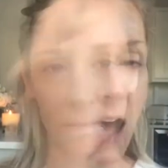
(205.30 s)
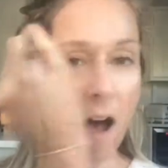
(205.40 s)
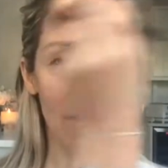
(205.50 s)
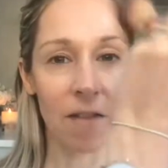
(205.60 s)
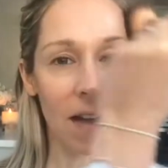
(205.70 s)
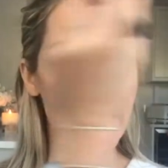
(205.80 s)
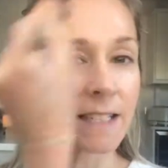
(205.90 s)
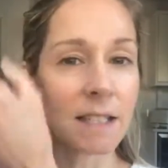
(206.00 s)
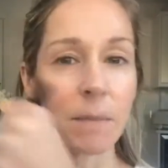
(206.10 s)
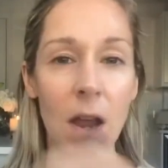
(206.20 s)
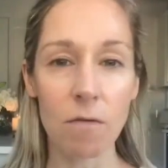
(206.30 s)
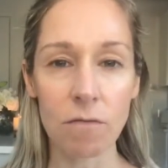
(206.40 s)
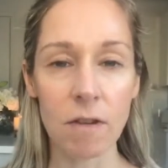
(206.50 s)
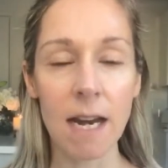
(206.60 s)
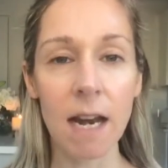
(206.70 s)
I find this to be a
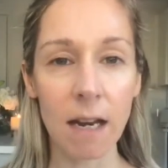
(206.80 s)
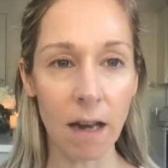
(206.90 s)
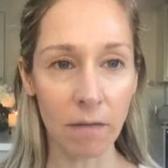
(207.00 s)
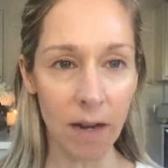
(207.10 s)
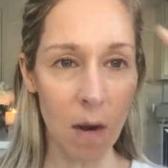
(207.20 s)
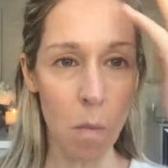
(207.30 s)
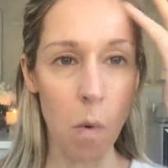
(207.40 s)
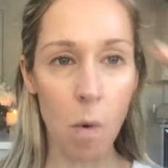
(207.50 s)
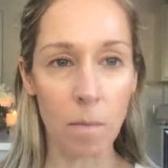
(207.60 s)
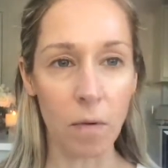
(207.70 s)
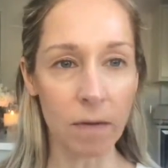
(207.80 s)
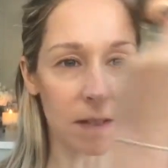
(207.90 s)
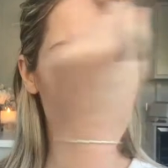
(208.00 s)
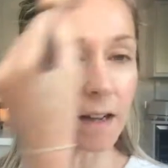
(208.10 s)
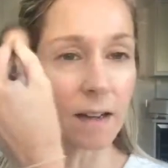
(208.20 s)
really lovely warm
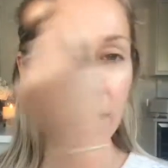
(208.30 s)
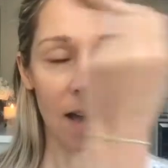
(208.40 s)
bronzer,